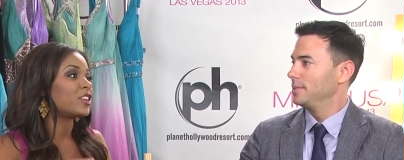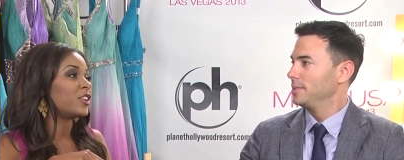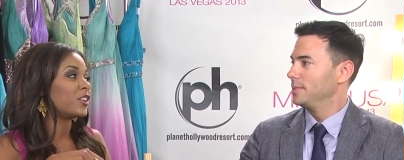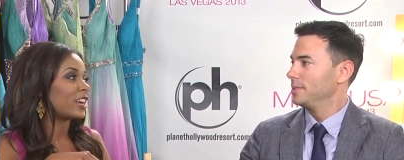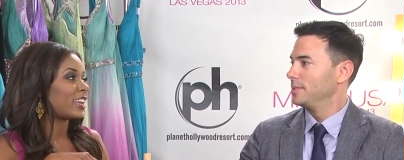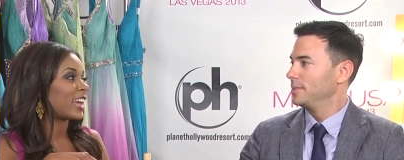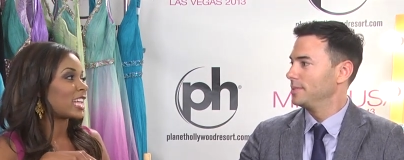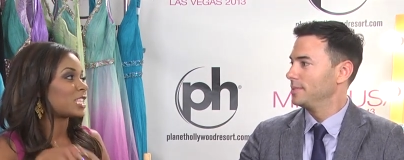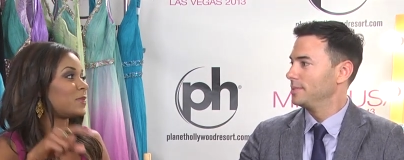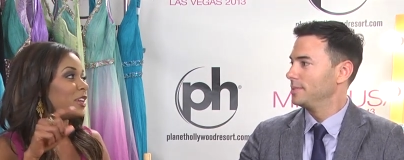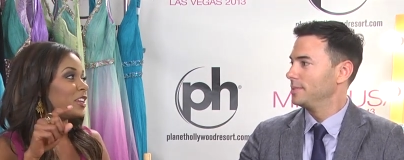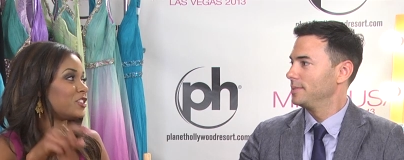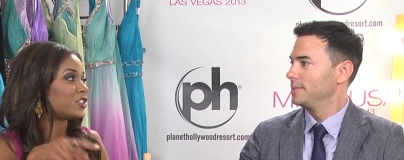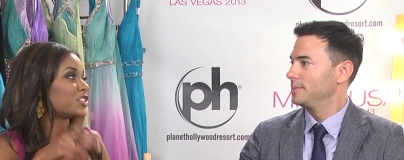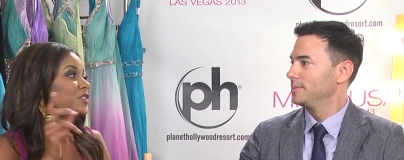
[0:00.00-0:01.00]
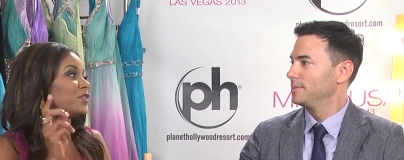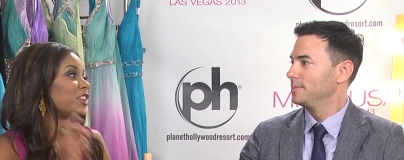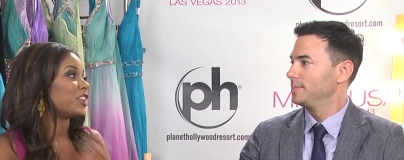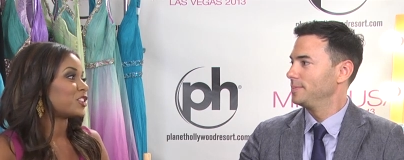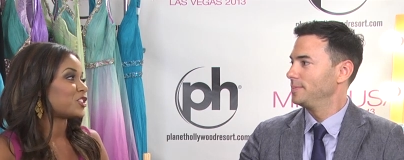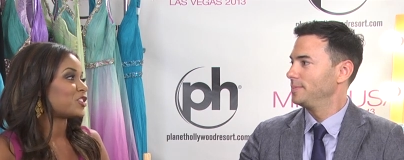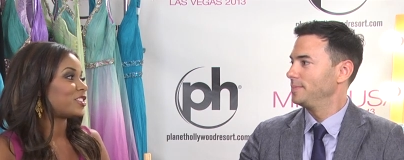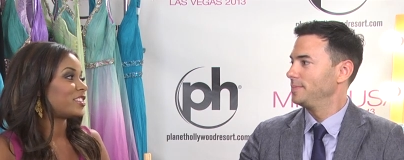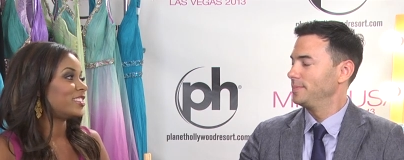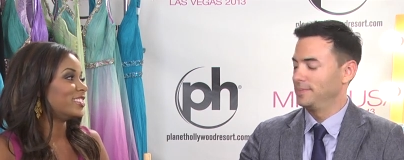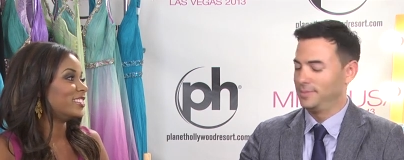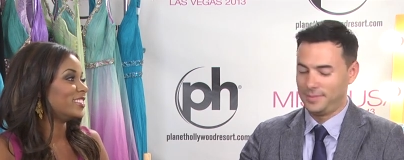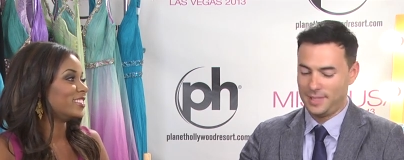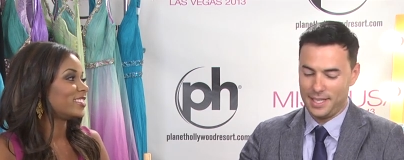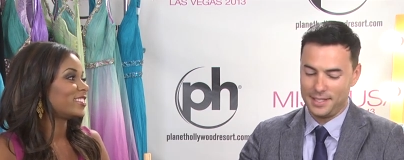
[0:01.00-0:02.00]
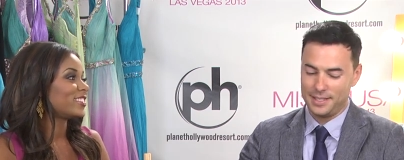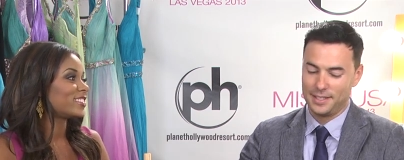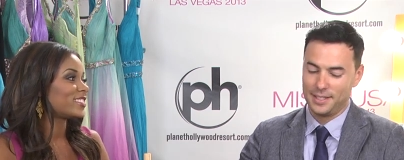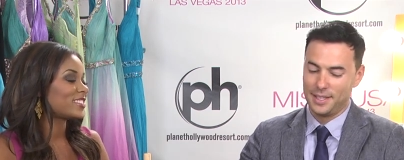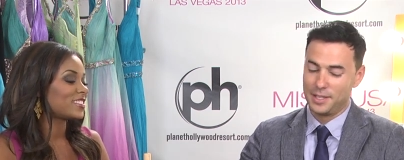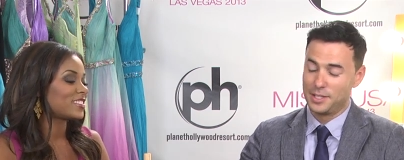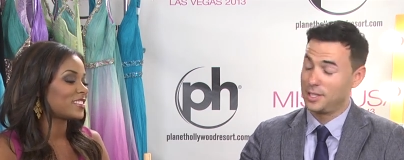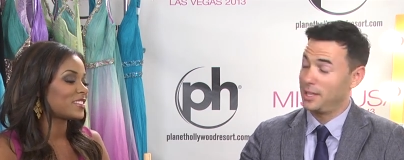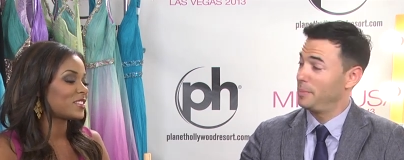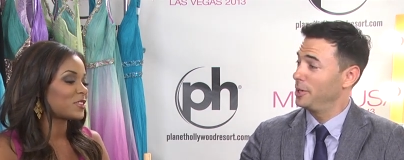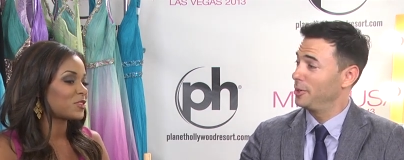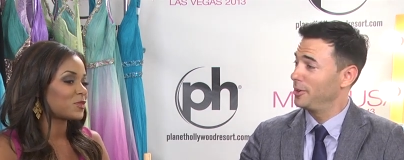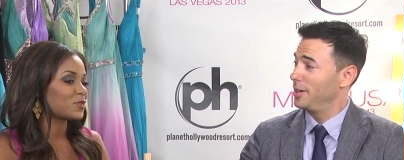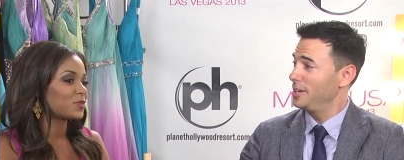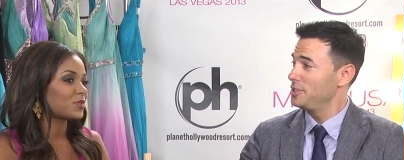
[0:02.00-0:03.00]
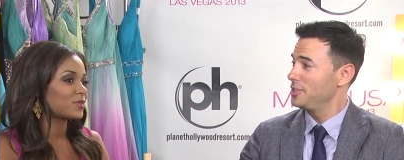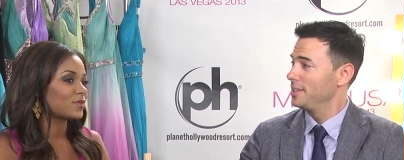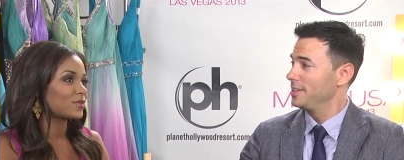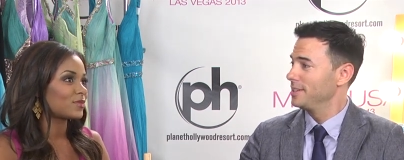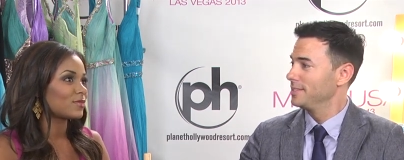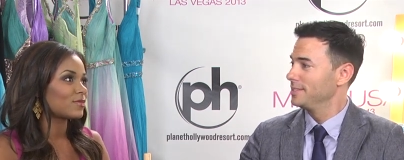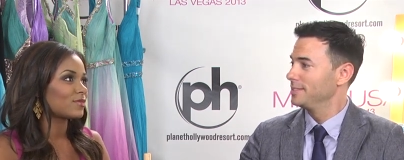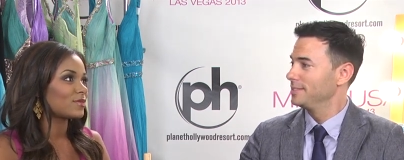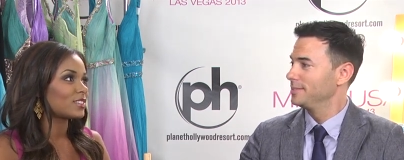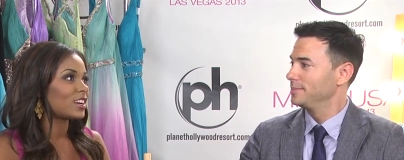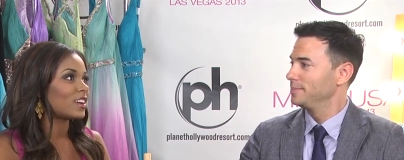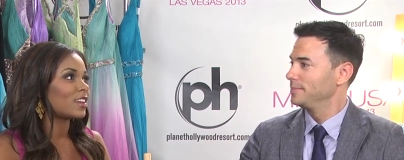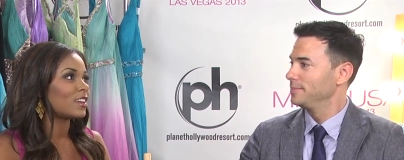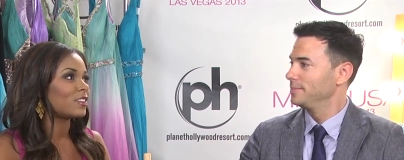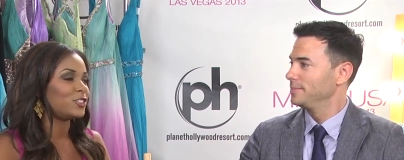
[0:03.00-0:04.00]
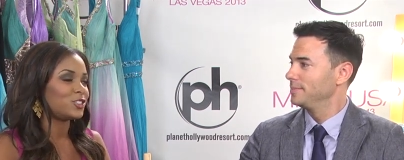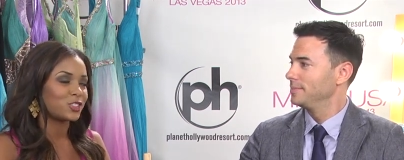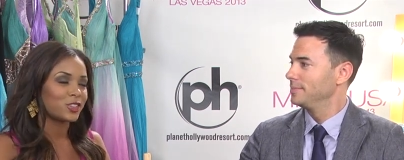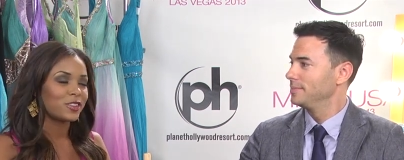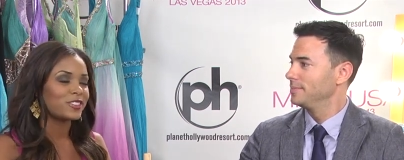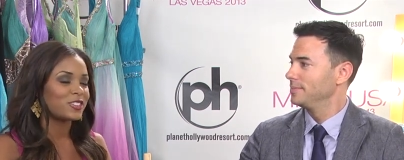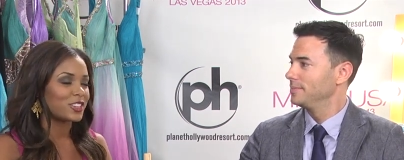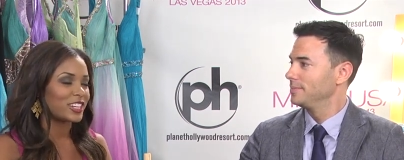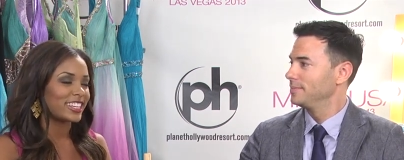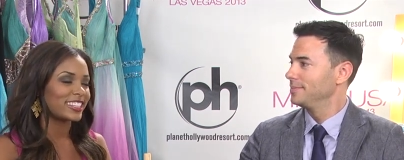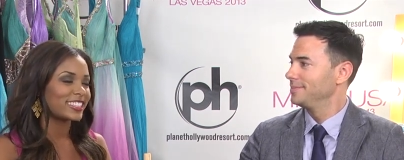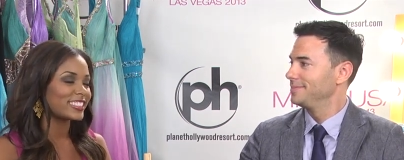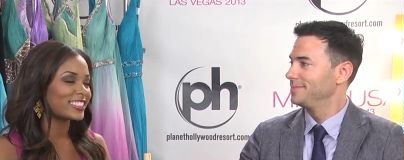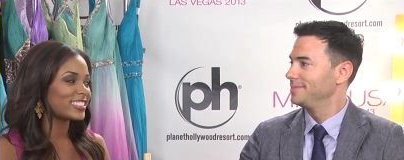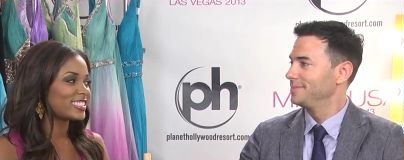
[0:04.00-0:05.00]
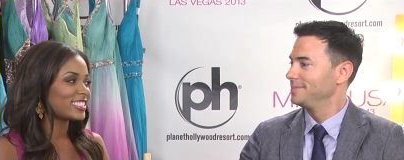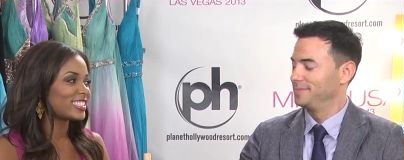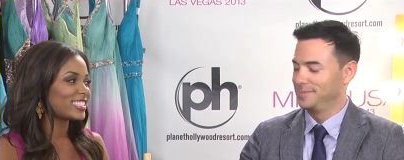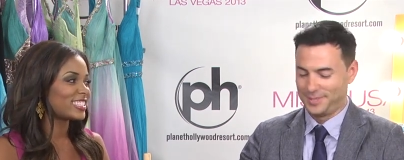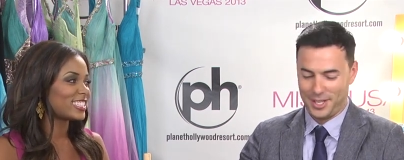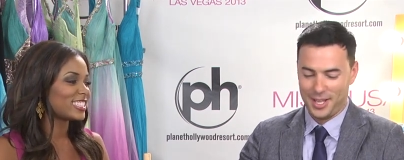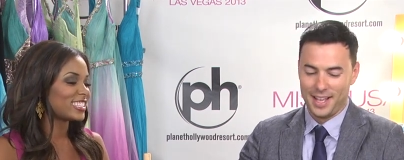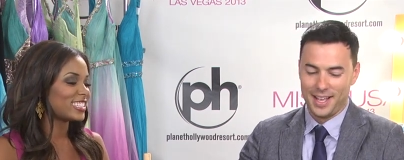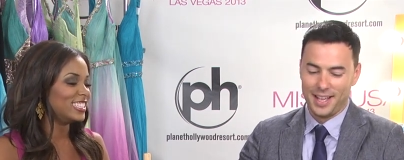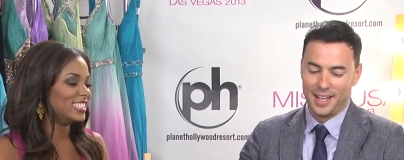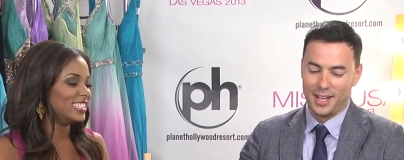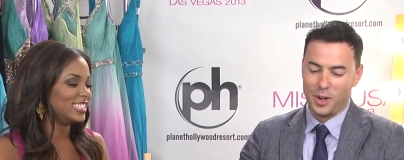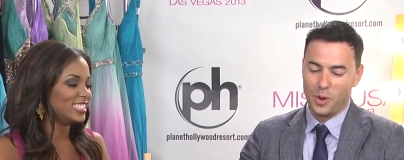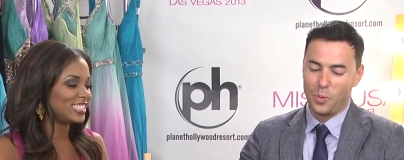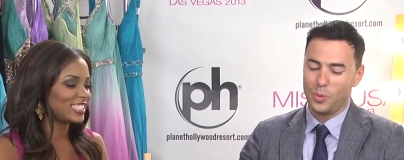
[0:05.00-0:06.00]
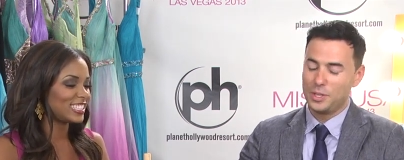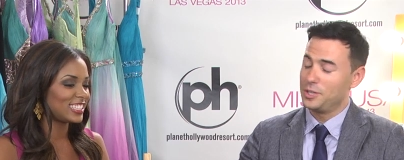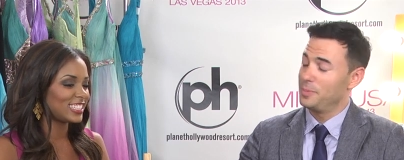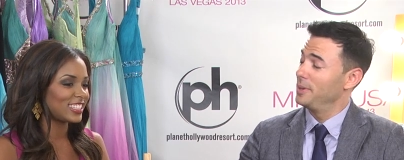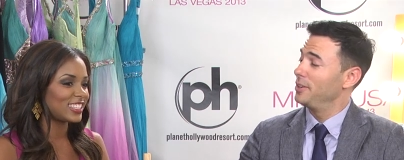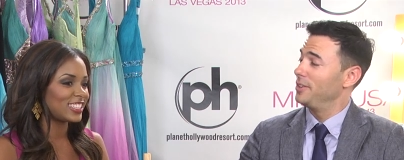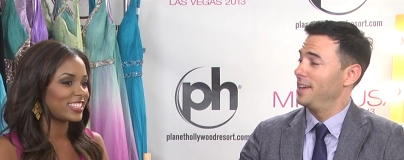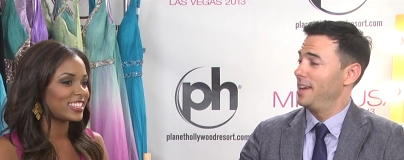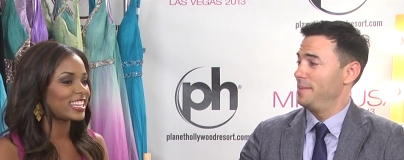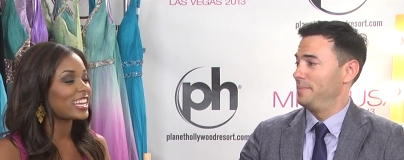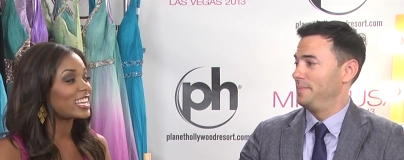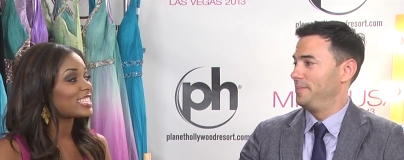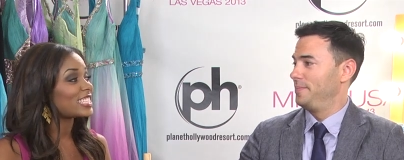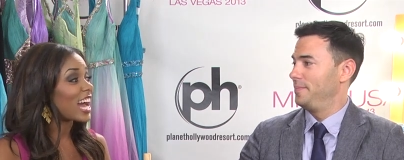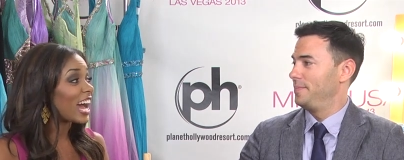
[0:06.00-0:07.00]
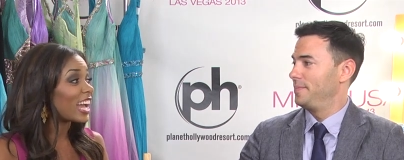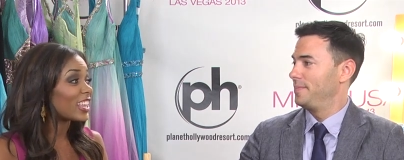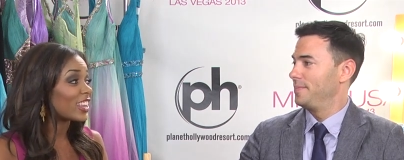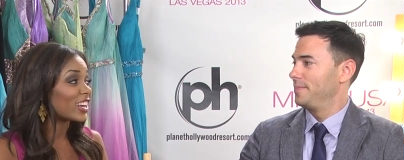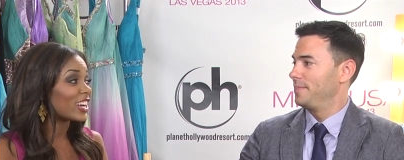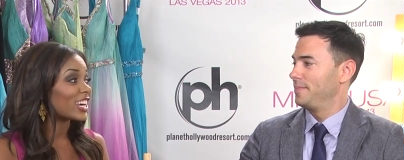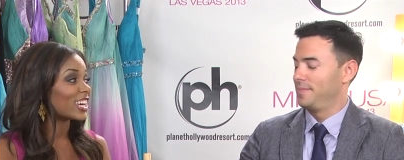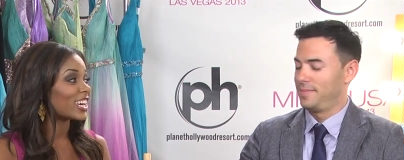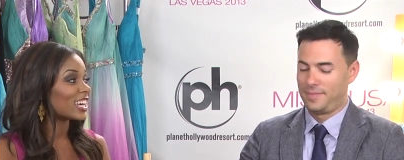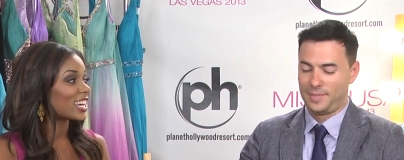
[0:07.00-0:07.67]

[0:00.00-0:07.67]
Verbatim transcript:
Speaker 1: The Great Gatsby and just finished. Nice.
Speaker 2: Celebrity crush?
Speaker 1: Drake.
Speaker 2: What's your middle name?
Speaker 1: Tyler.